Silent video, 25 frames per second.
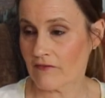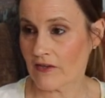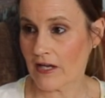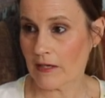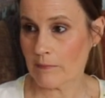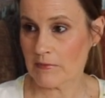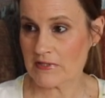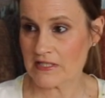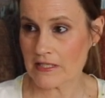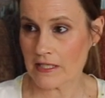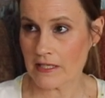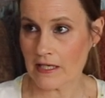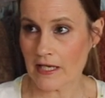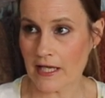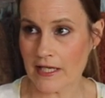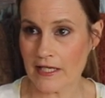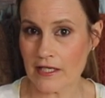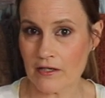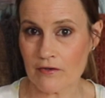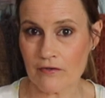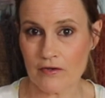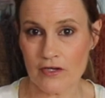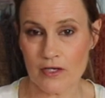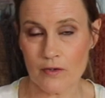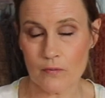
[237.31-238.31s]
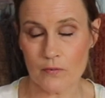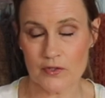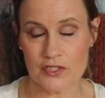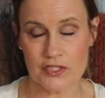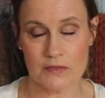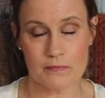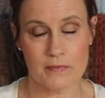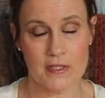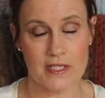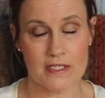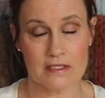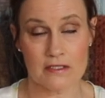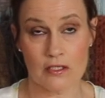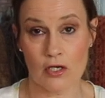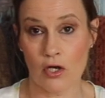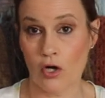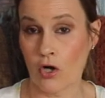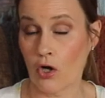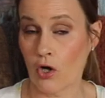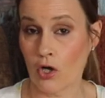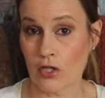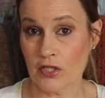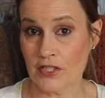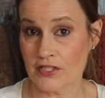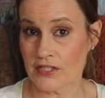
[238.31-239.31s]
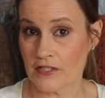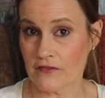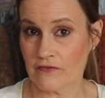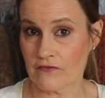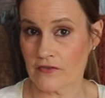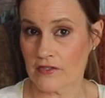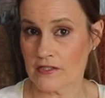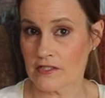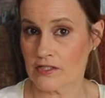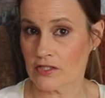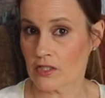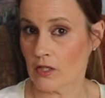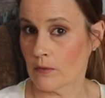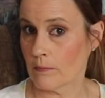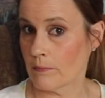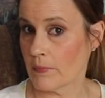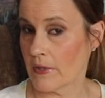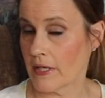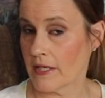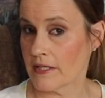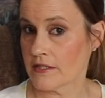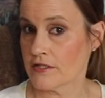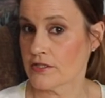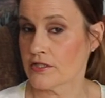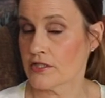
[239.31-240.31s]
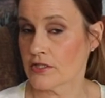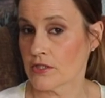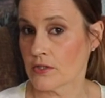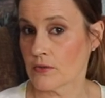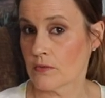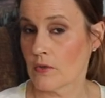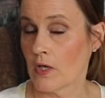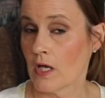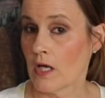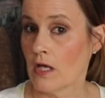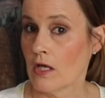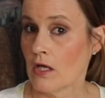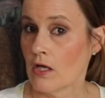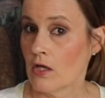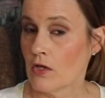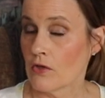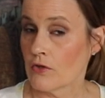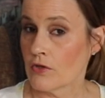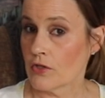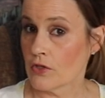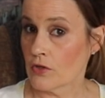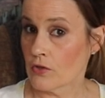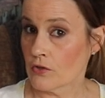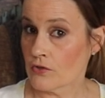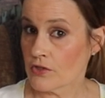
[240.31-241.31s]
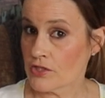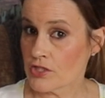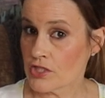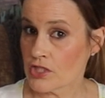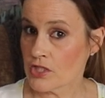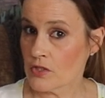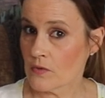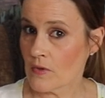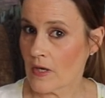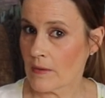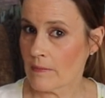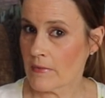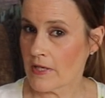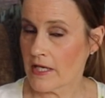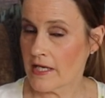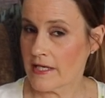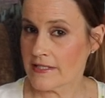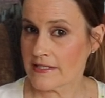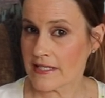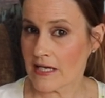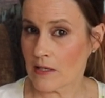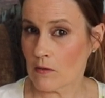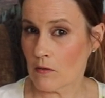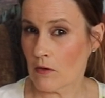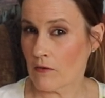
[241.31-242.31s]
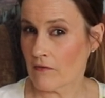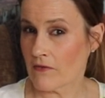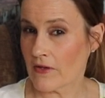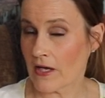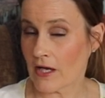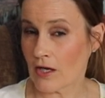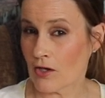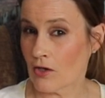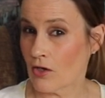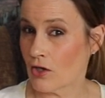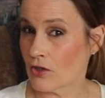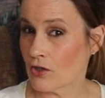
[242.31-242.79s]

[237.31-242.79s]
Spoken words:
5% lycra, which makes all the difference compared to the other two I made out of that